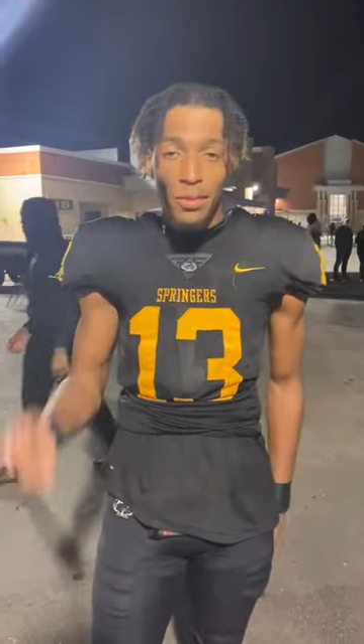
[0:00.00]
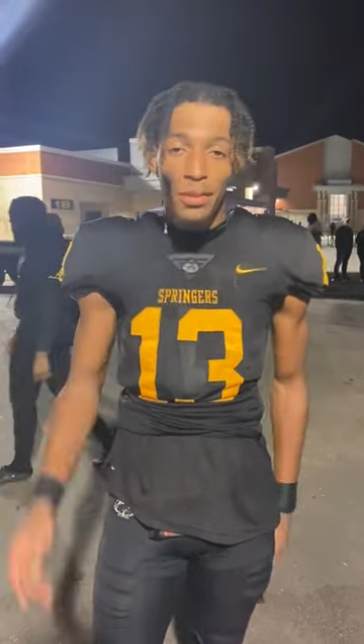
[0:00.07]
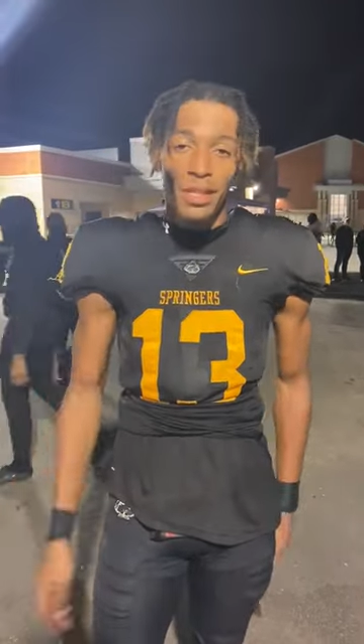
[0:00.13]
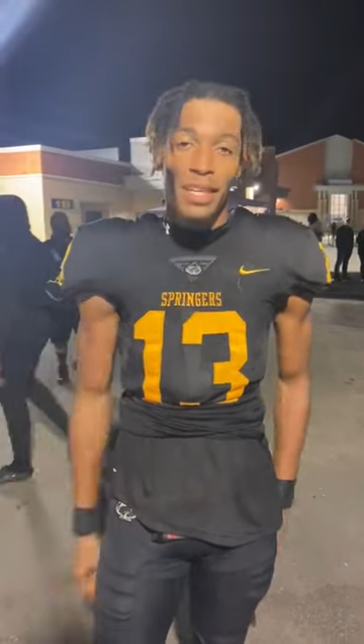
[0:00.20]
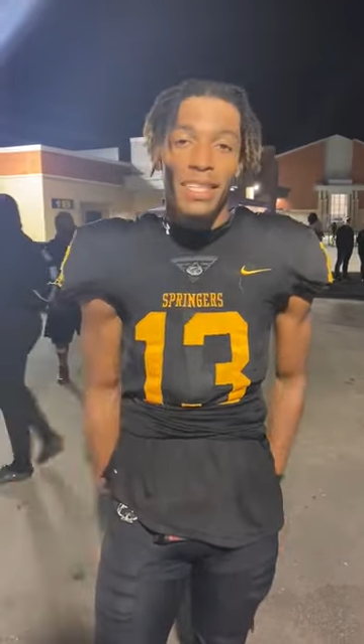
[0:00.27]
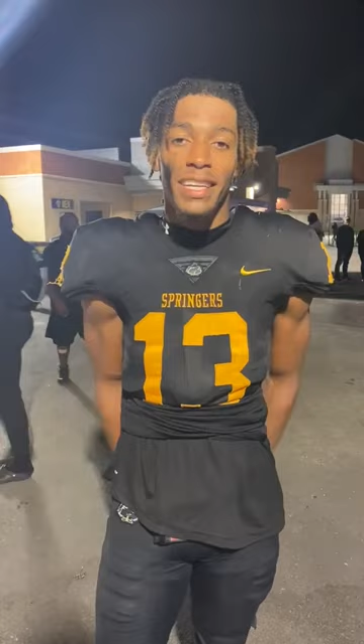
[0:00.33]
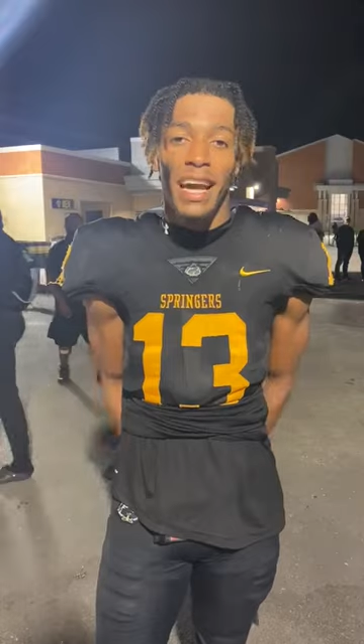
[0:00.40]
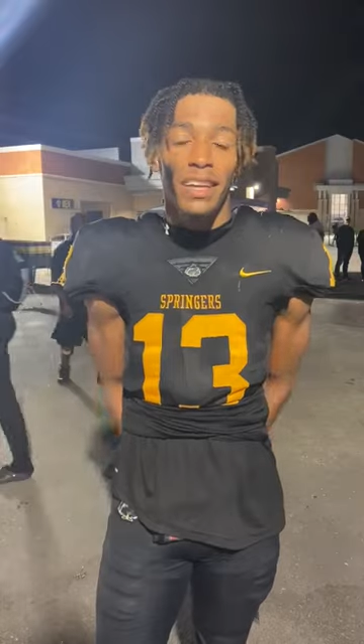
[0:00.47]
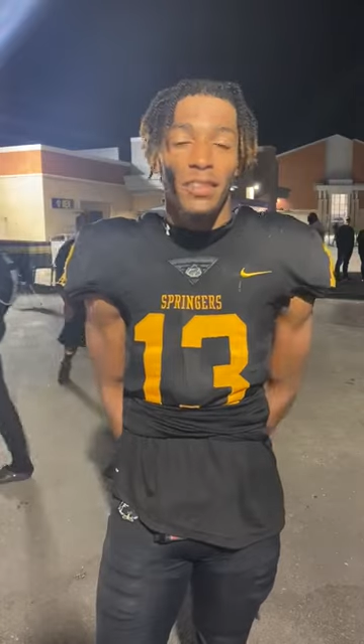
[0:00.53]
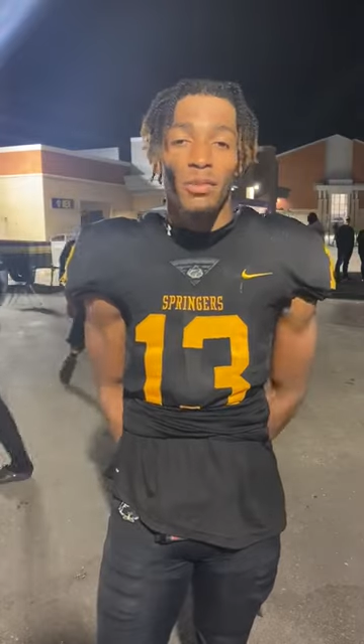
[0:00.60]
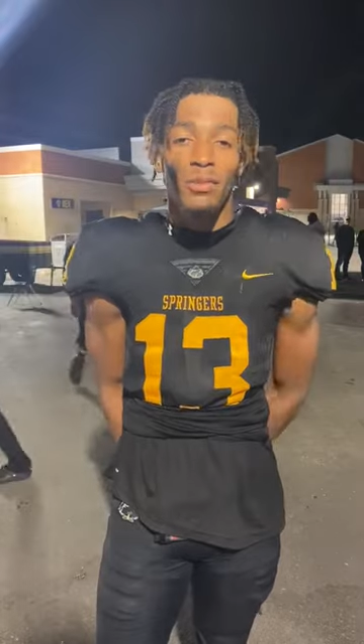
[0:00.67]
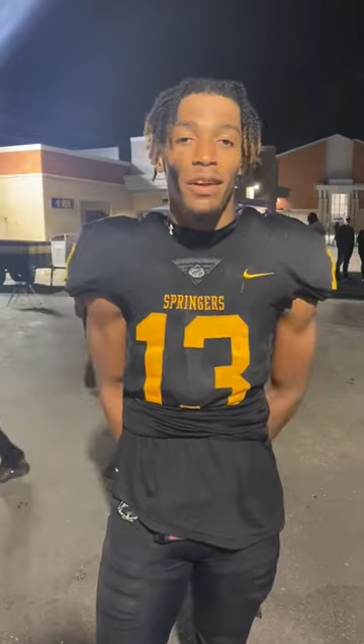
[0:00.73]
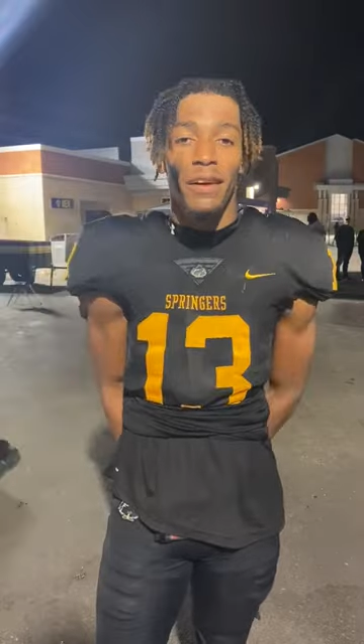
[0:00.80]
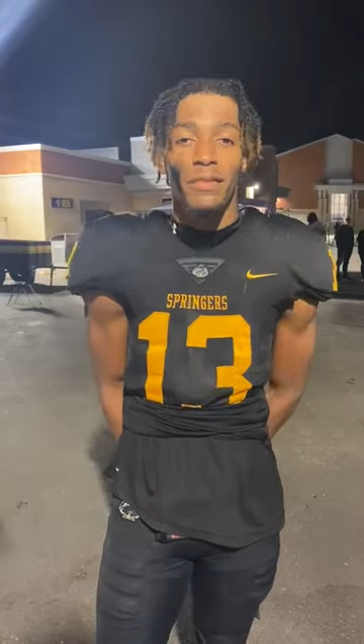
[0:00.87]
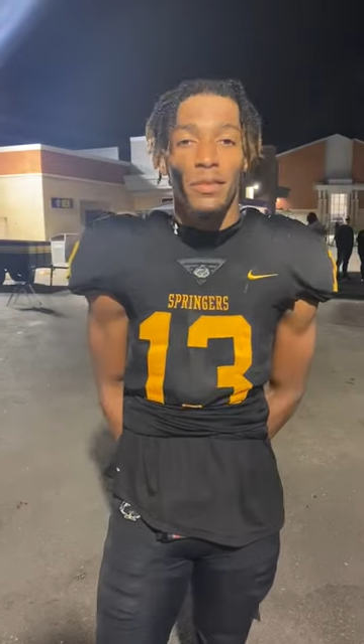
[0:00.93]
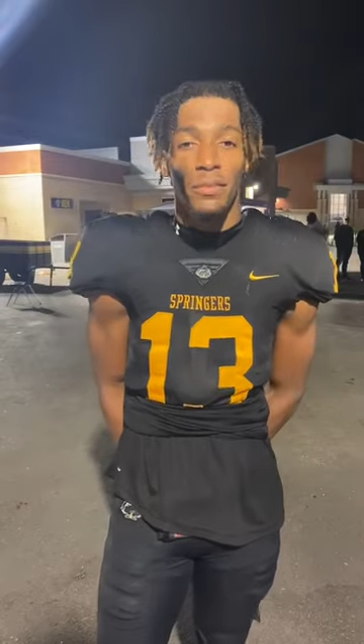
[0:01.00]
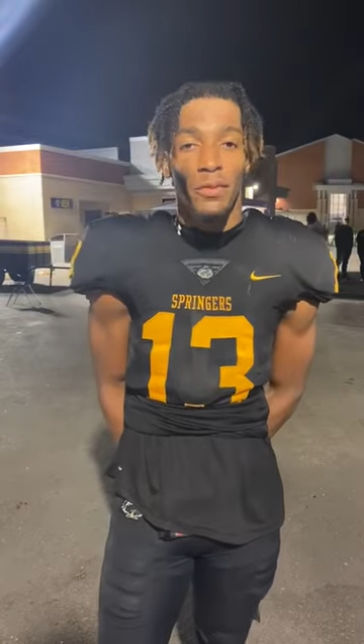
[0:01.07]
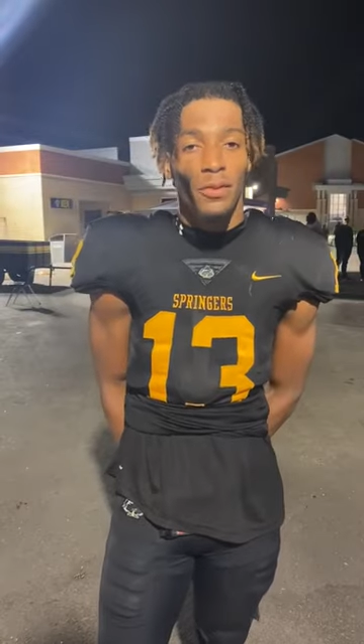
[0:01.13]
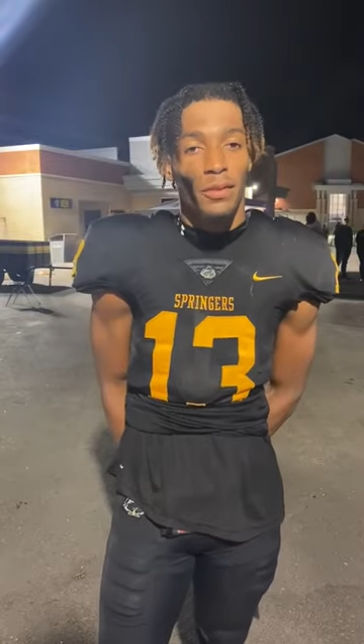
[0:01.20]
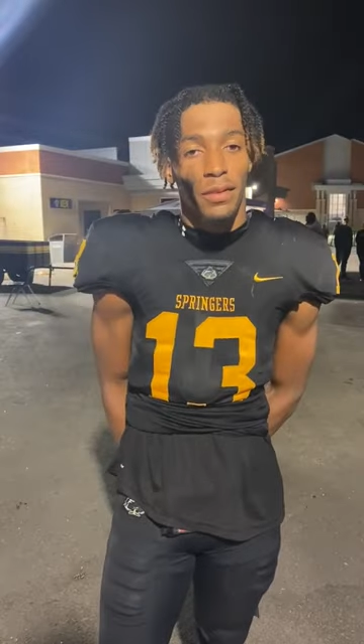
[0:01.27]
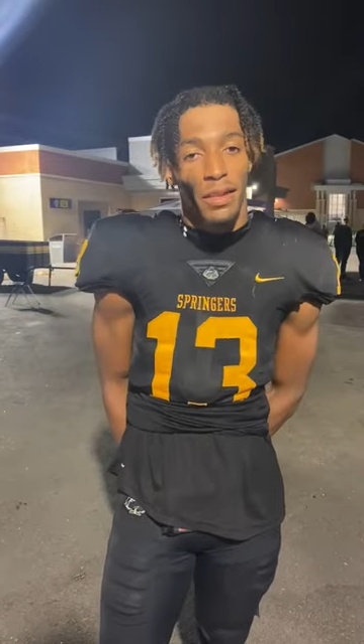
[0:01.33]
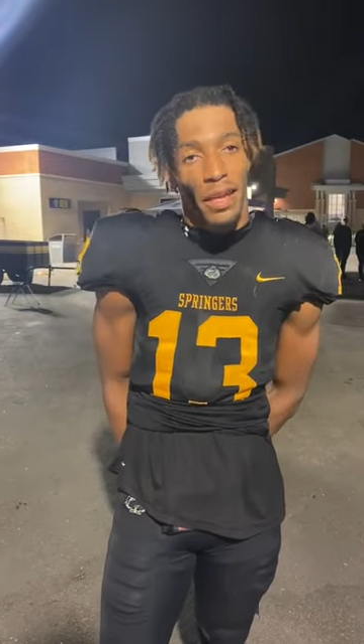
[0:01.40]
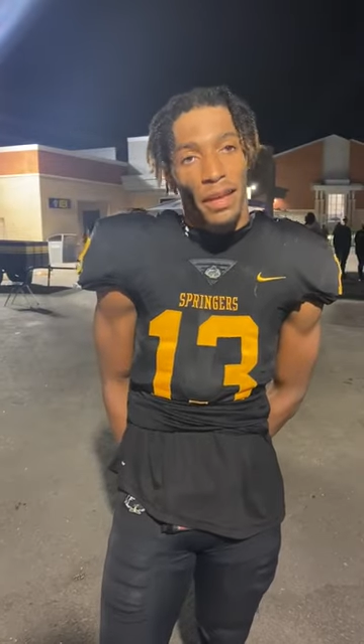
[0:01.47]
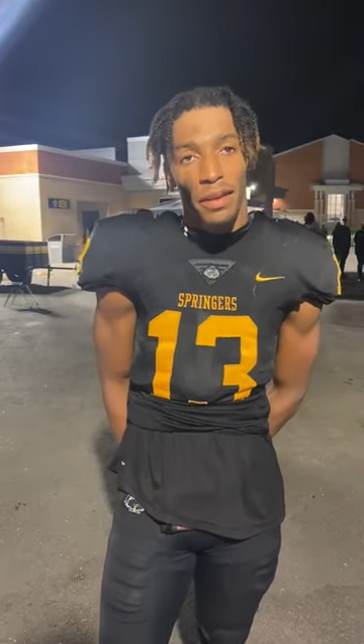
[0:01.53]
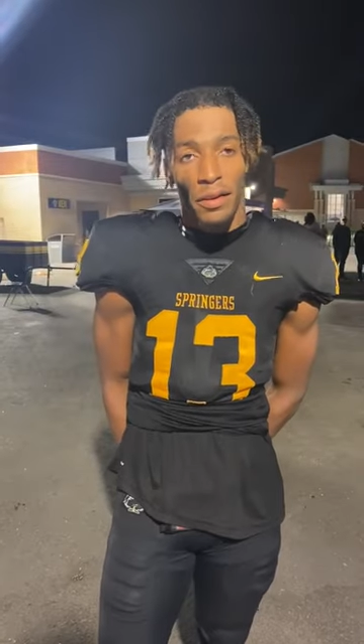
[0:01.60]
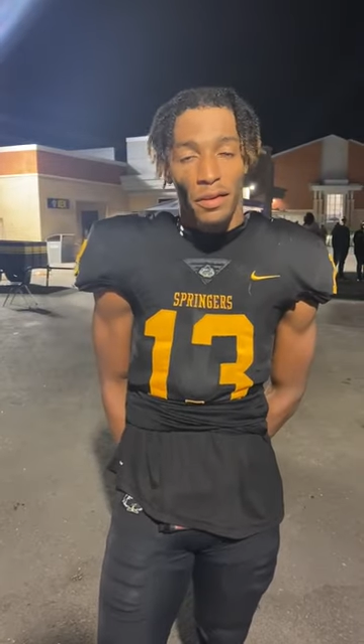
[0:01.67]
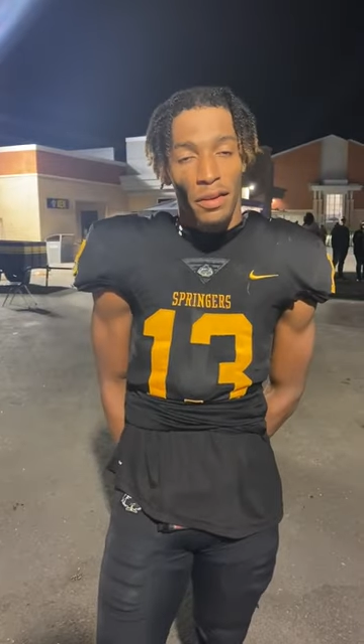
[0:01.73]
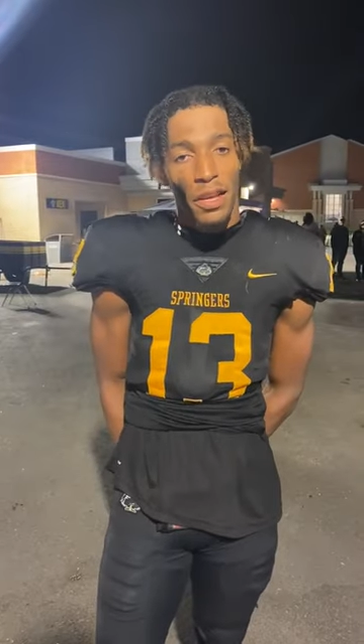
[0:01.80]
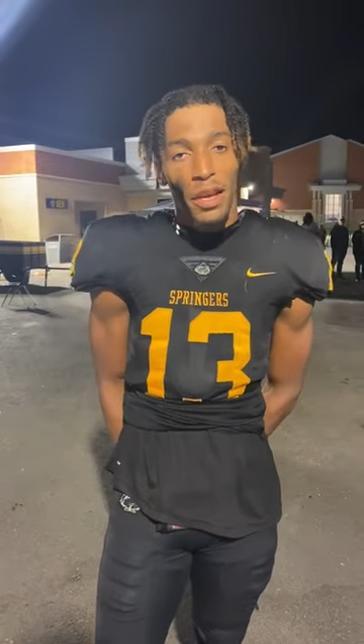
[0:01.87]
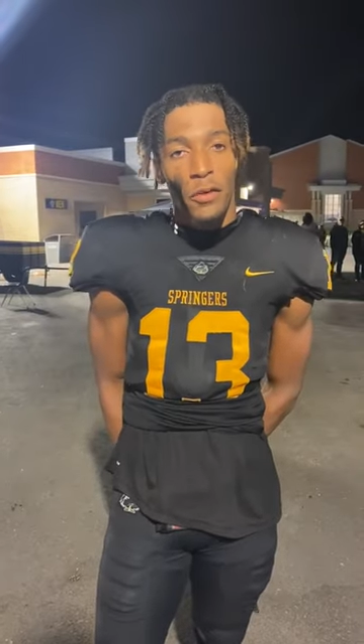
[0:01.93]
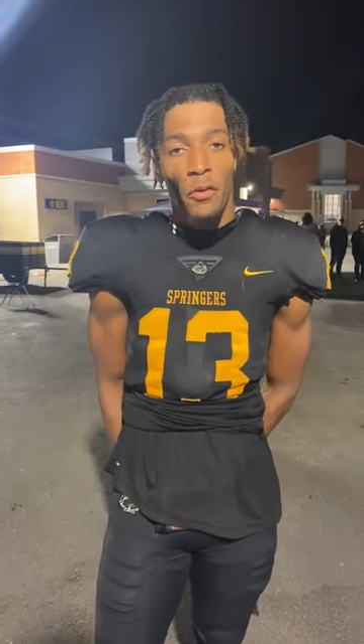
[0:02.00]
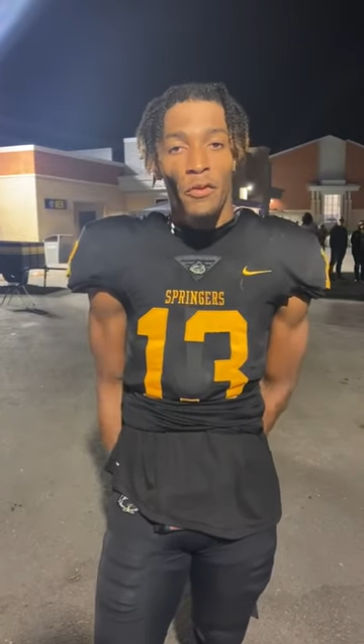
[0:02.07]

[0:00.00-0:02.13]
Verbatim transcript: we just got too comfortable. Okay.